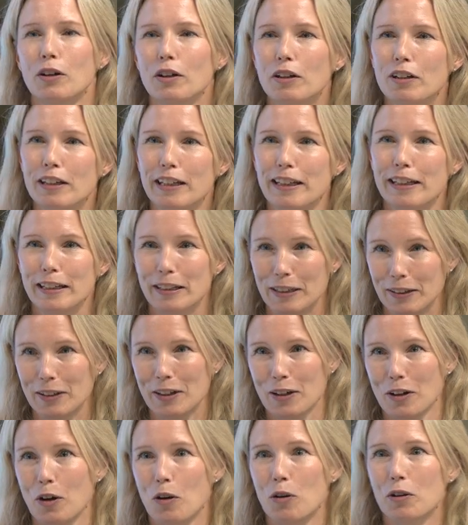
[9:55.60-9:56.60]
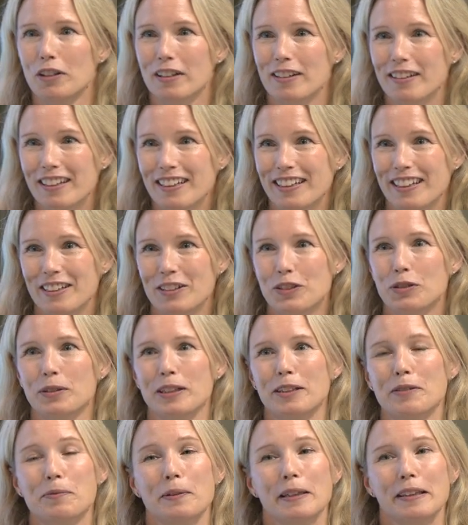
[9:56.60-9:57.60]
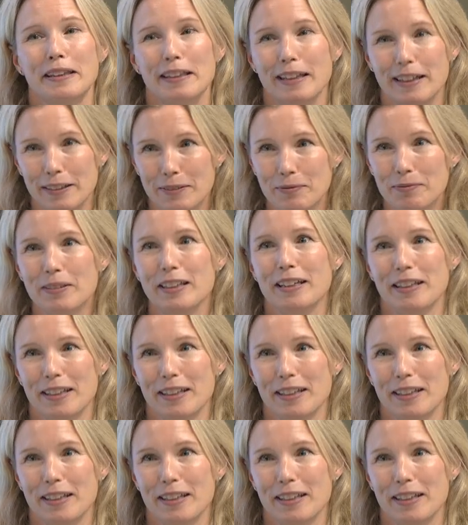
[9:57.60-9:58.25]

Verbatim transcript: early on in treatment then?